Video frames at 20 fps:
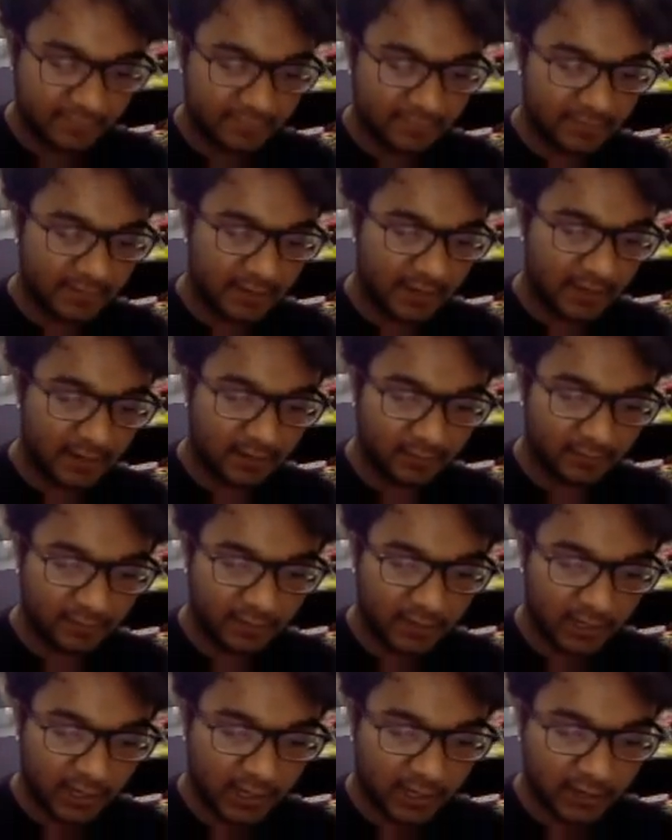There
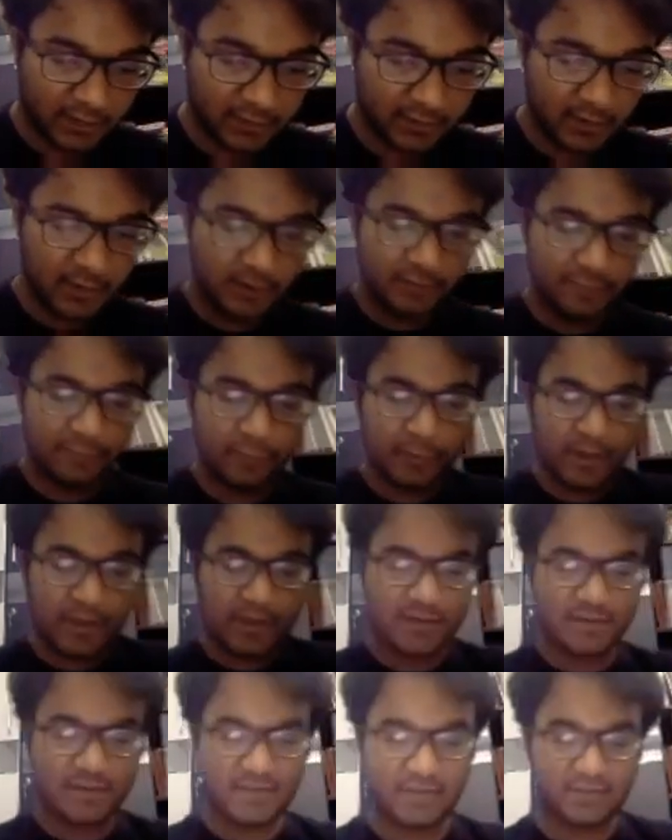we are. 4
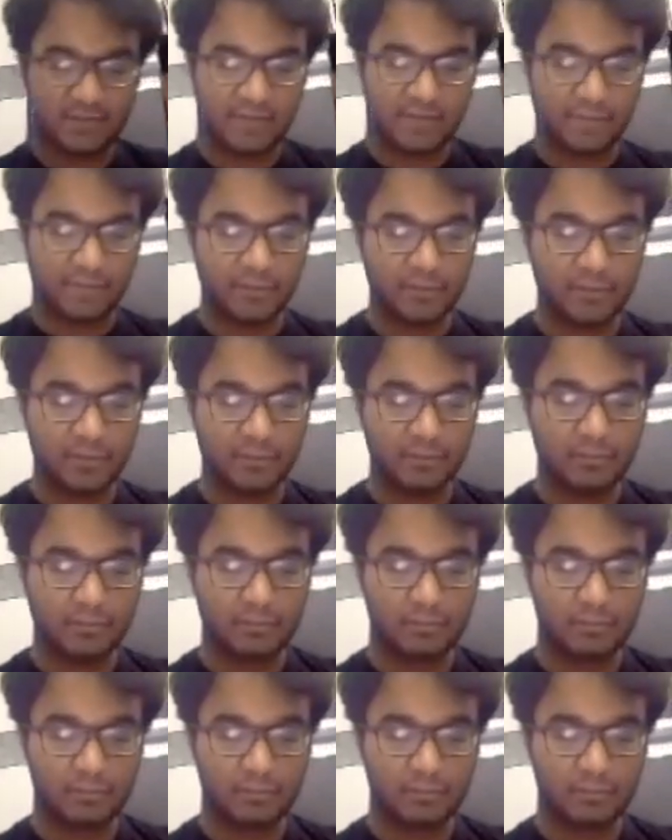8 6 7